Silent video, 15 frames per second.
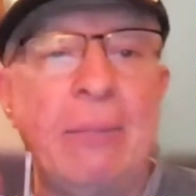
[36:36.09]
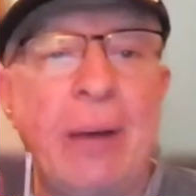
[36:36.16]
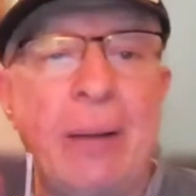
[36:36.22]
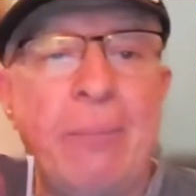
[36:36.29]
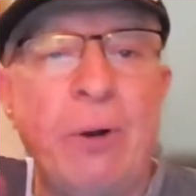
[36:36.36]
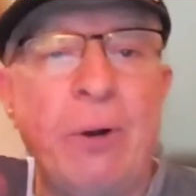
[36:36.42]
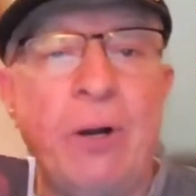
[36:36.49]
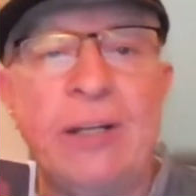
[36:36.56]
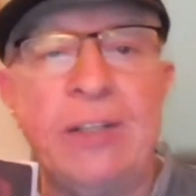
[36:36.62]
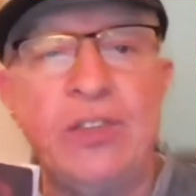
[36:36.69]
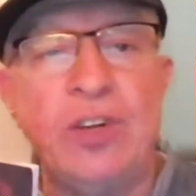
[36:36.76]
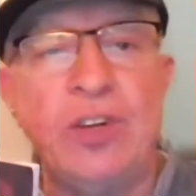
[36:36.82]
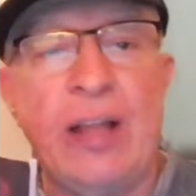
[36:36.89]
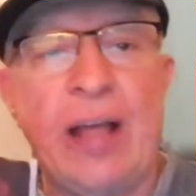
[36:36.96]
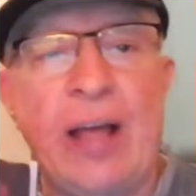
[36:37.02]
My book is
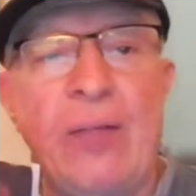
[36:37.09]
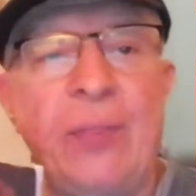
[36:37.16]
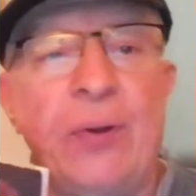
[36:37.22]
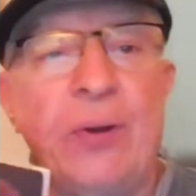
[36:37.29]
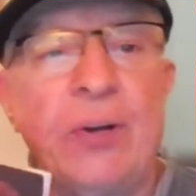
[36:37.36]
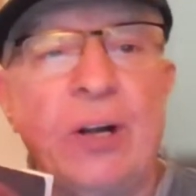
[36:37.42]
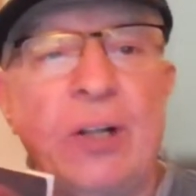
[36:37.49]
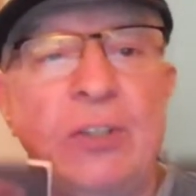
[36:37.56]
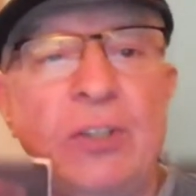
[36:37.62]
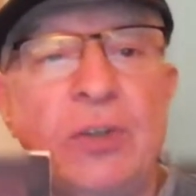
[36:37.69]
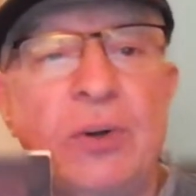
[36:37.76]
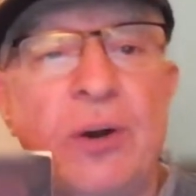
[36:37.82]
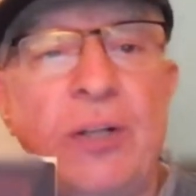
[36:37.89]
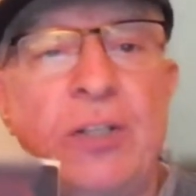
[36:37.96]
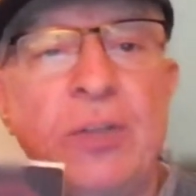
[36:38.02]
still out there called
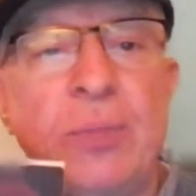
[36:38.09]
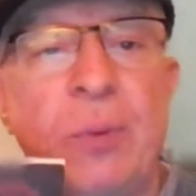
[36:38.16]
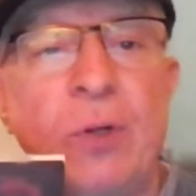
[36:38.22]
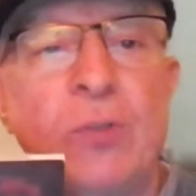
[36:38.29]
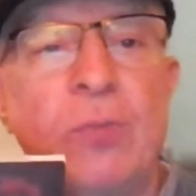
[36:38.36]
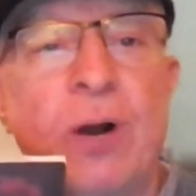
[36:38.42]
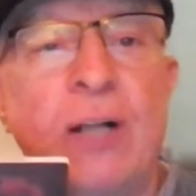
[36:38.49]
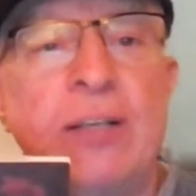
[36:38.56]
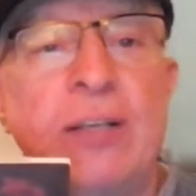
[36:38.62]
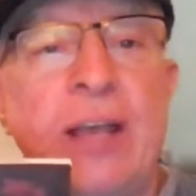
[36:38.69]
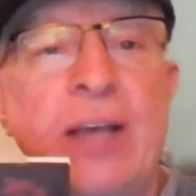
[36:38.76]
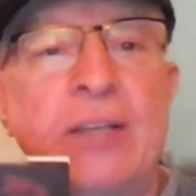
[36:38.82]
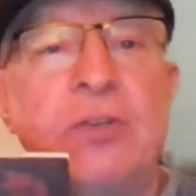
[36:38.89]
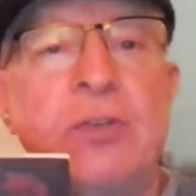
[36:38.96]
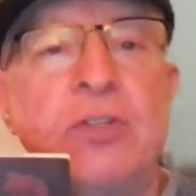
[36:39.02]
Detroit Sports
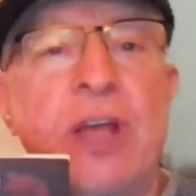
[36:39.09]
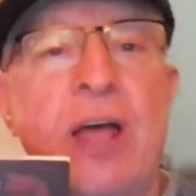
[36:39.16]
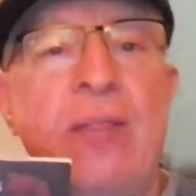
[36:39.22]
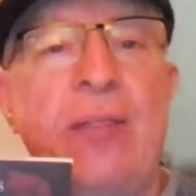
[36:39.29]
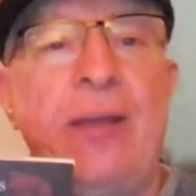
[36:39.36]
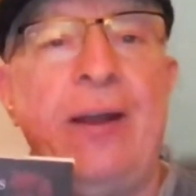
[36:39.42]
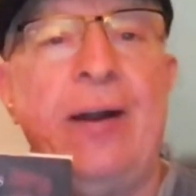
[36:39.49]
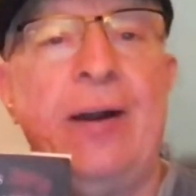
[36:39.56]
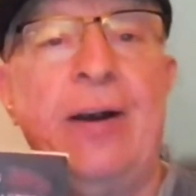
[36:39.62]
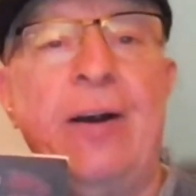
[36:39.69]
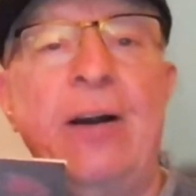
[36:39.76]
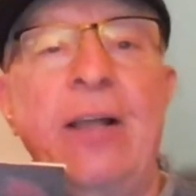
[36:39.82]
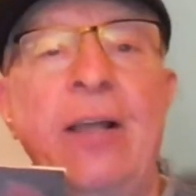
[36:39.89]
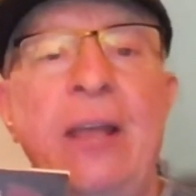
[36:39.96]
Broadcasters on the Air.